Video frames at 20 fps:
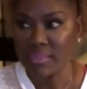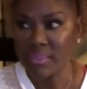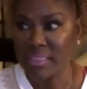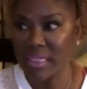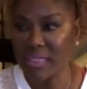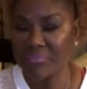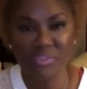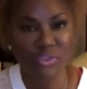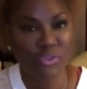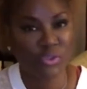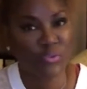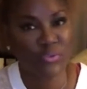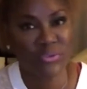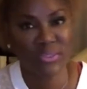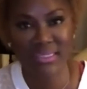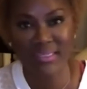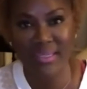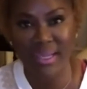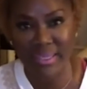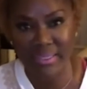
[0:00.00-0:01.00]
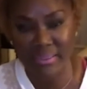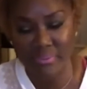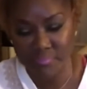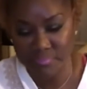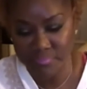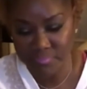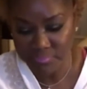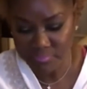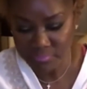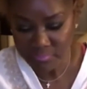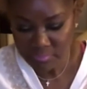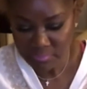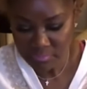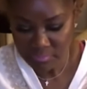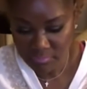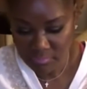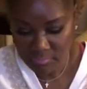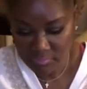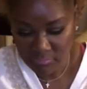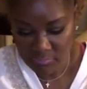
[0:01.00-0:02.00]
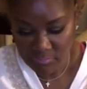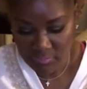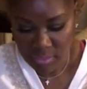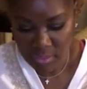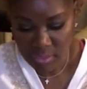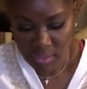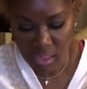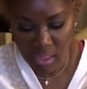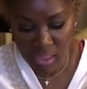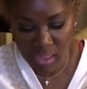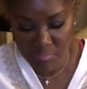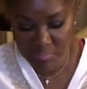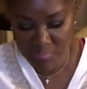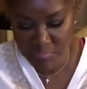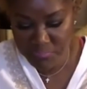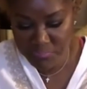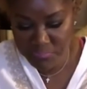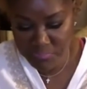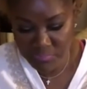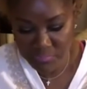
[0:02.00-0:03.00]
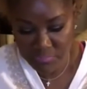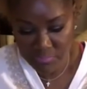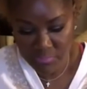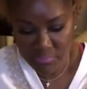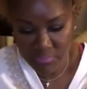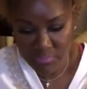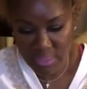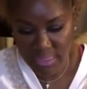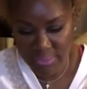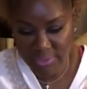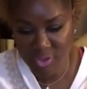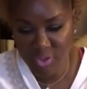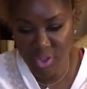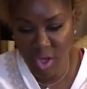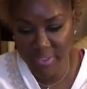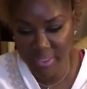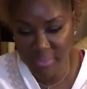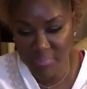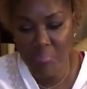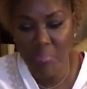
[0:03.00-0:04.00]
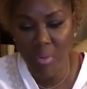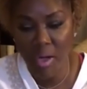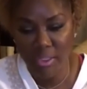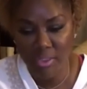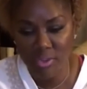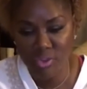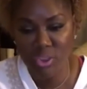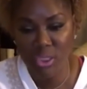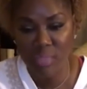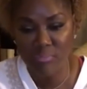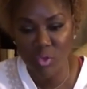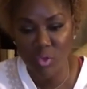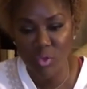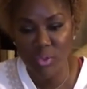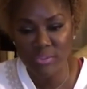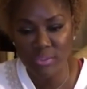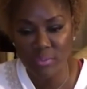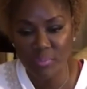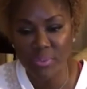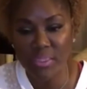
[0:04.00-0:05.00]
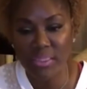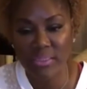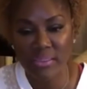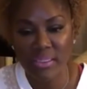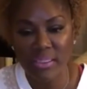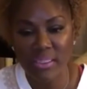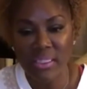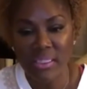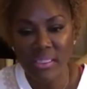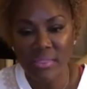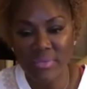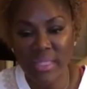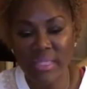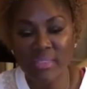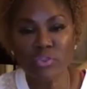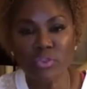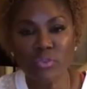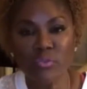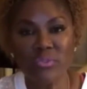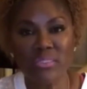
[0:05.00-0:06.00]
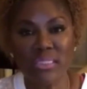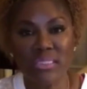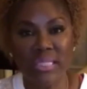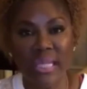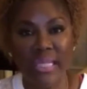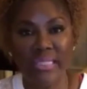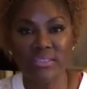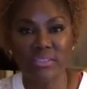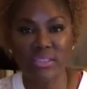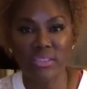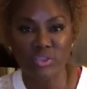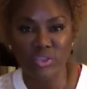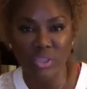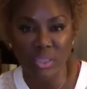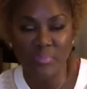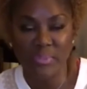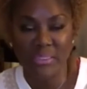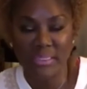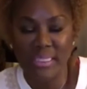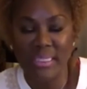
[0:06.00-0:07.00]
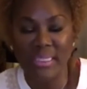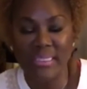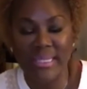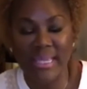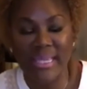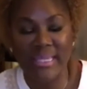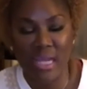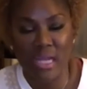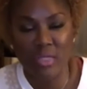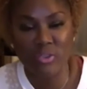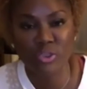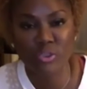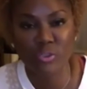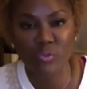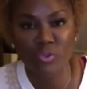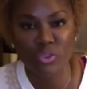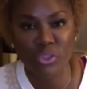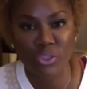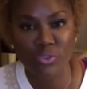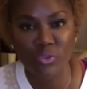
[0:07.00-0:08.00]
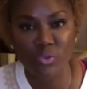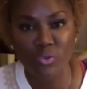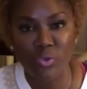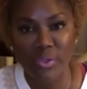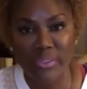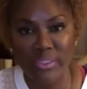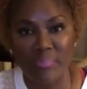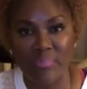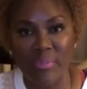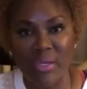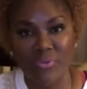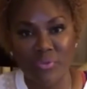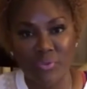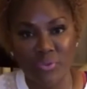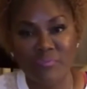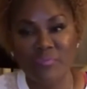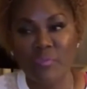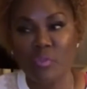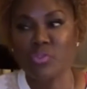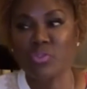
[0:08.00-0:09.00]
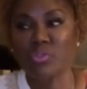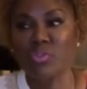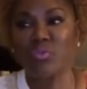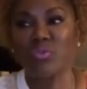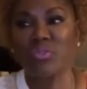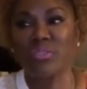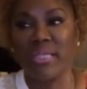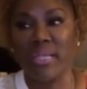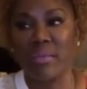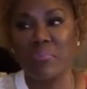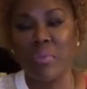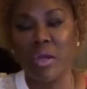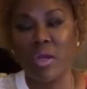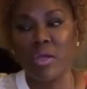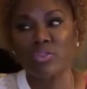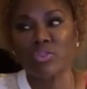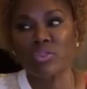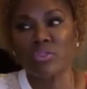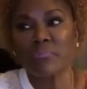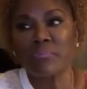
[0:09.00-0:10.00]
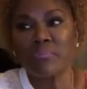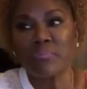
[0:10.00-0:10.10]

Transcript: Every Tuesday night, and starting March, I'm going to pick that Tuesday night teach up again at our church at New Greater Bethel, the first Tuesday in March.